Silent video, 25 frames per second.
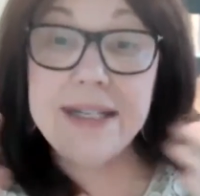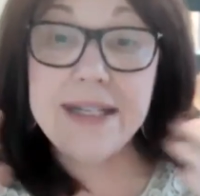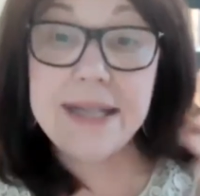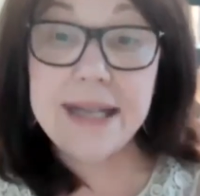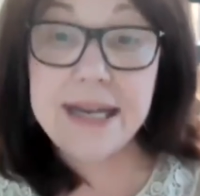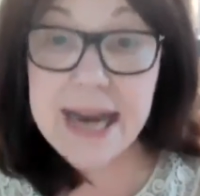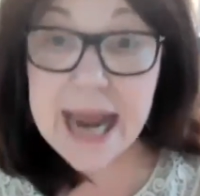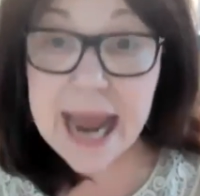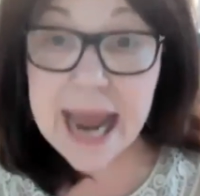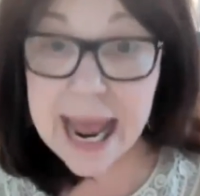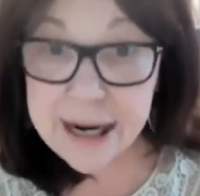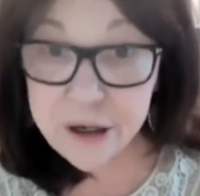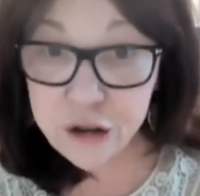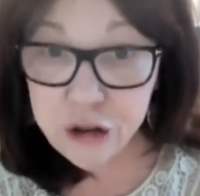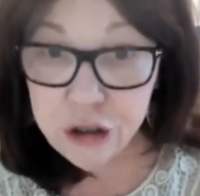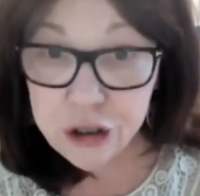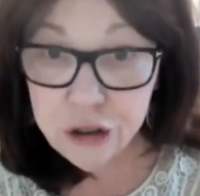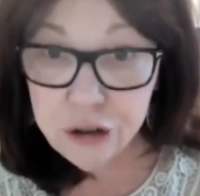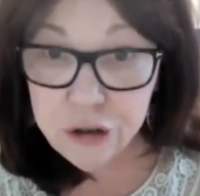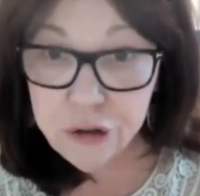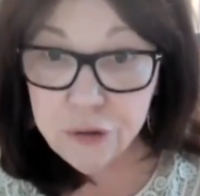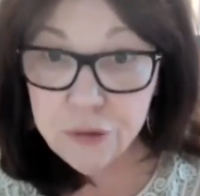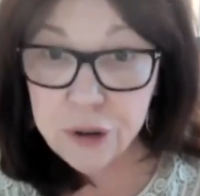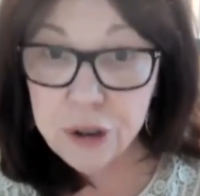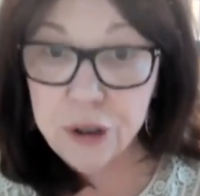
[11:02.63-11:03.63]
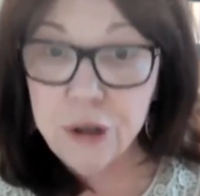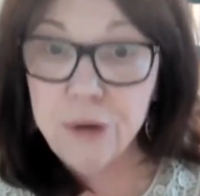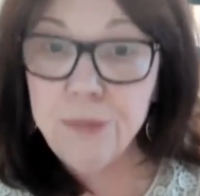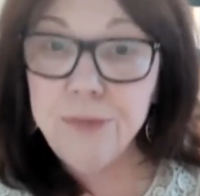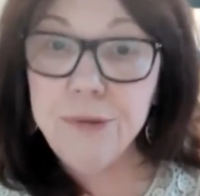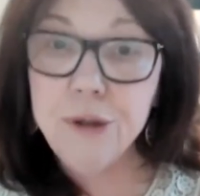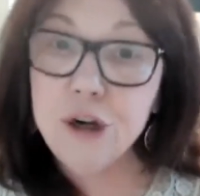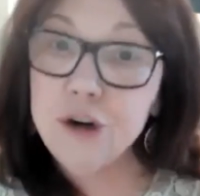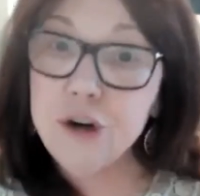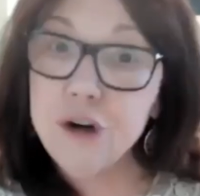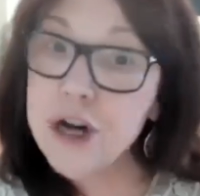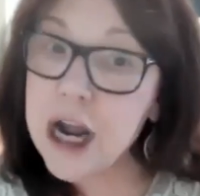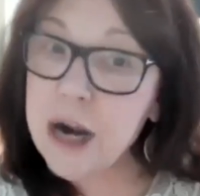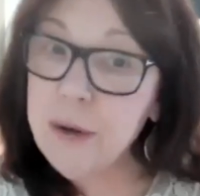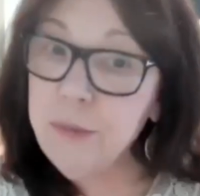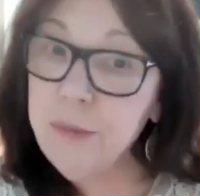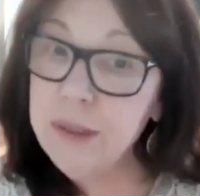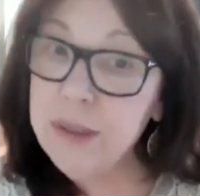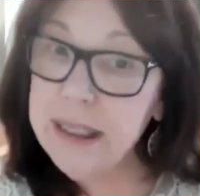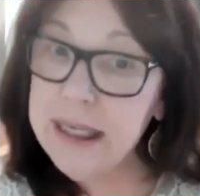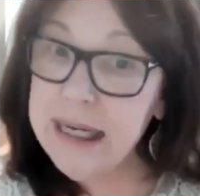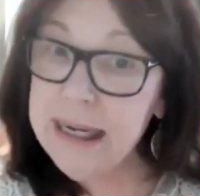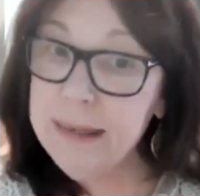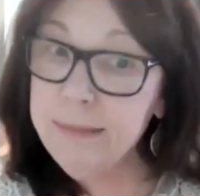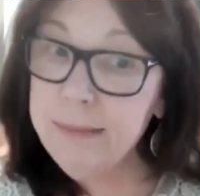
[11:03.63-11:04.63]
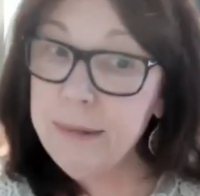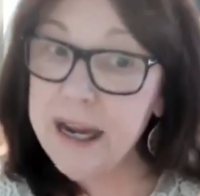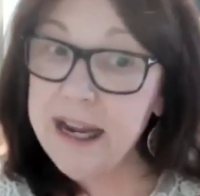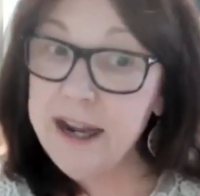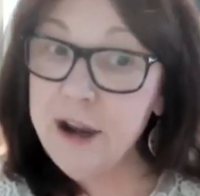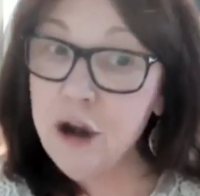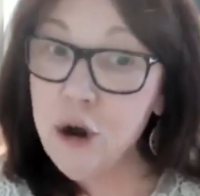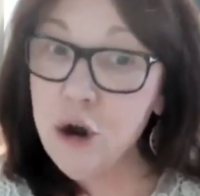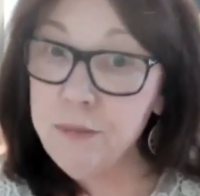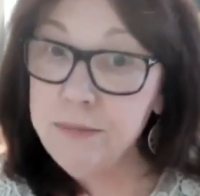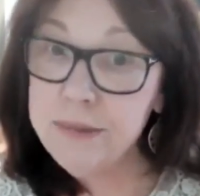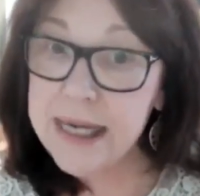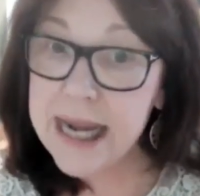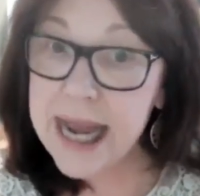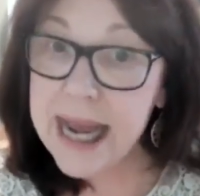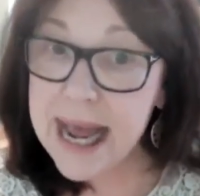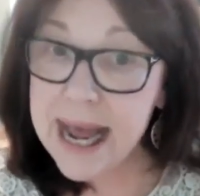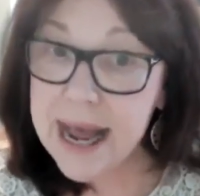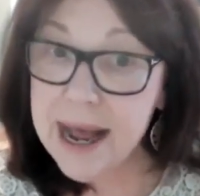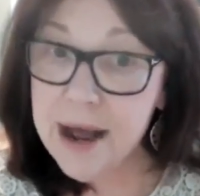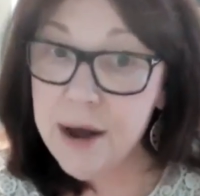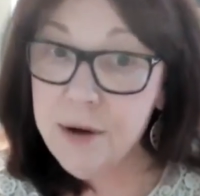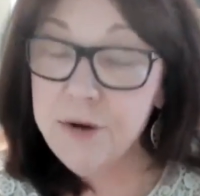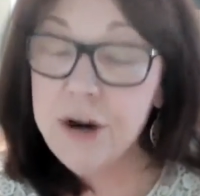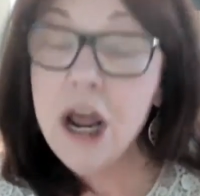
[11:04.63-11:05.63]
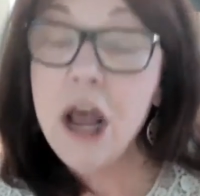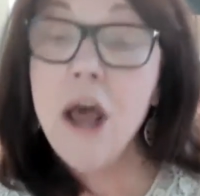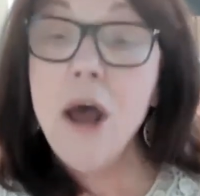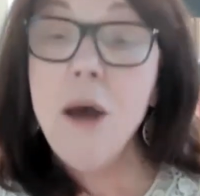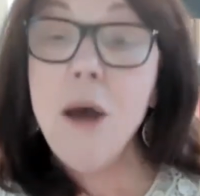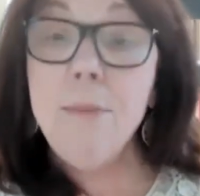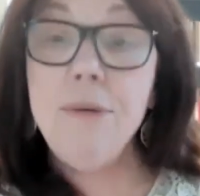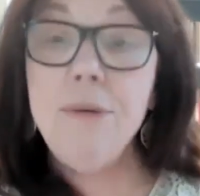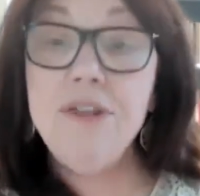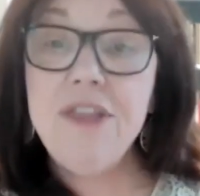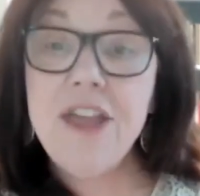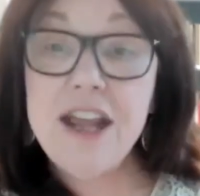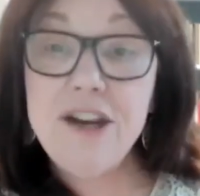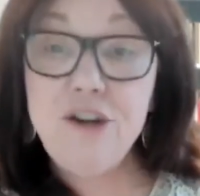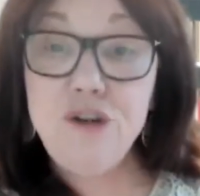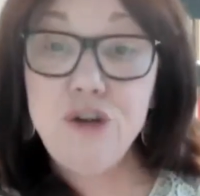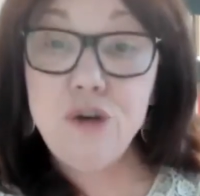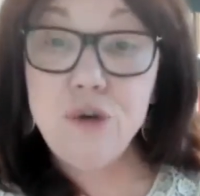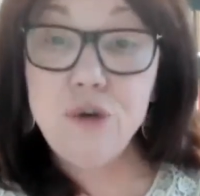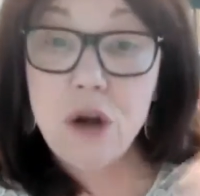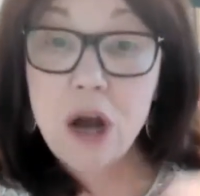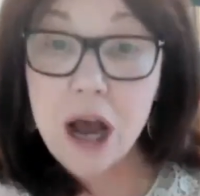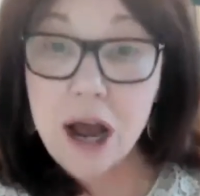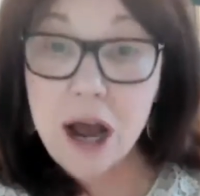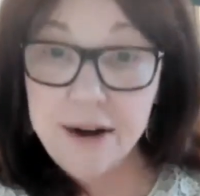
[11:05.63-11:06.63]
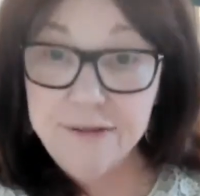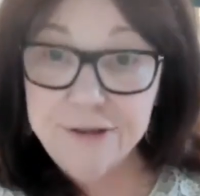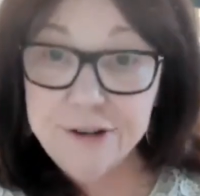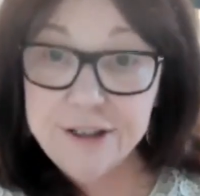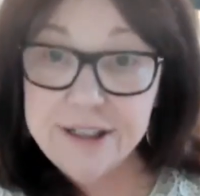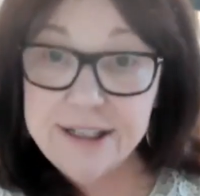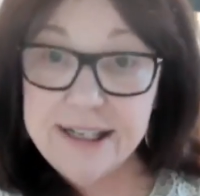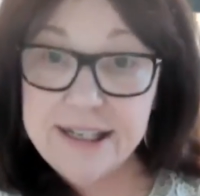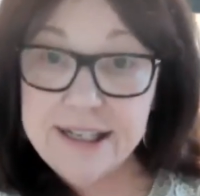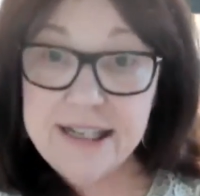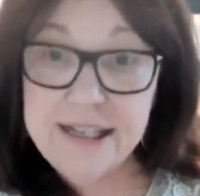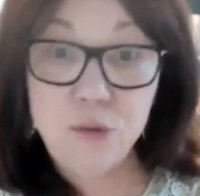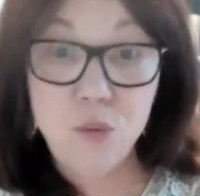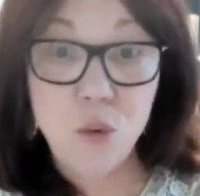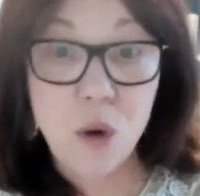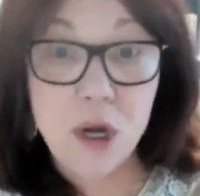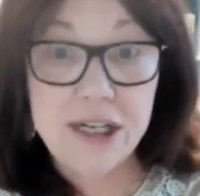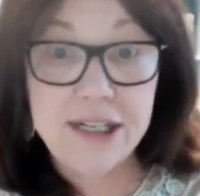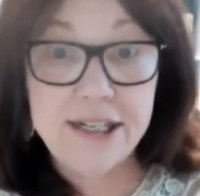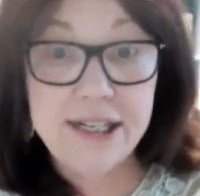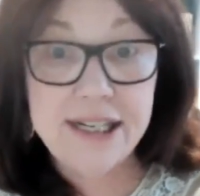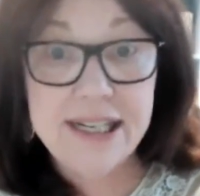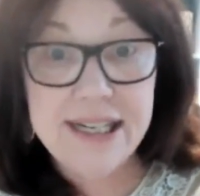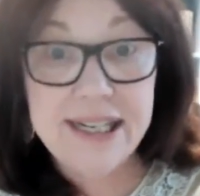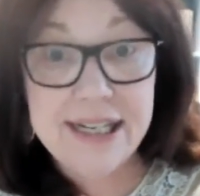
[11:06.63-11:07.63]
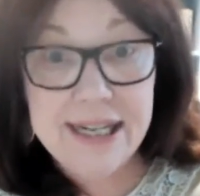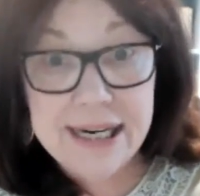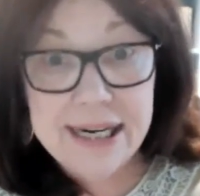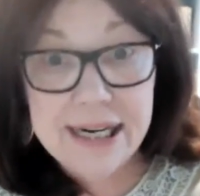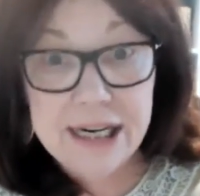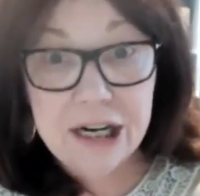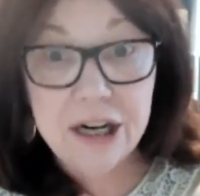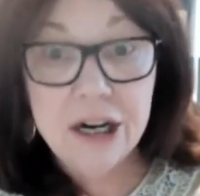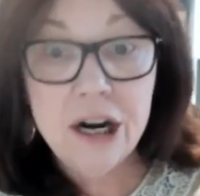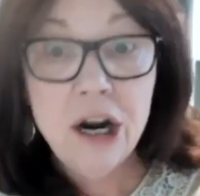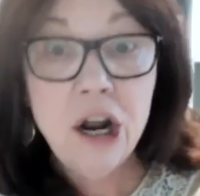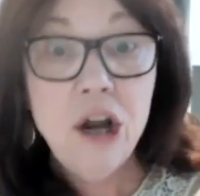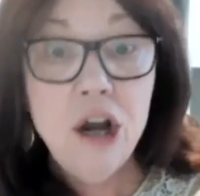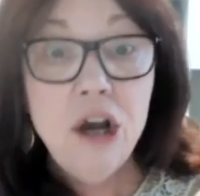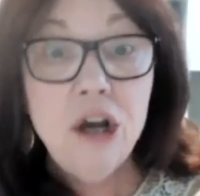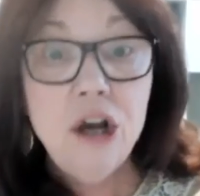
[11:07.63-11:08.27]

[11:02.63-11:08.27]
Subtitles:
national group. They're not really in my hometown, but they do conferences once a year.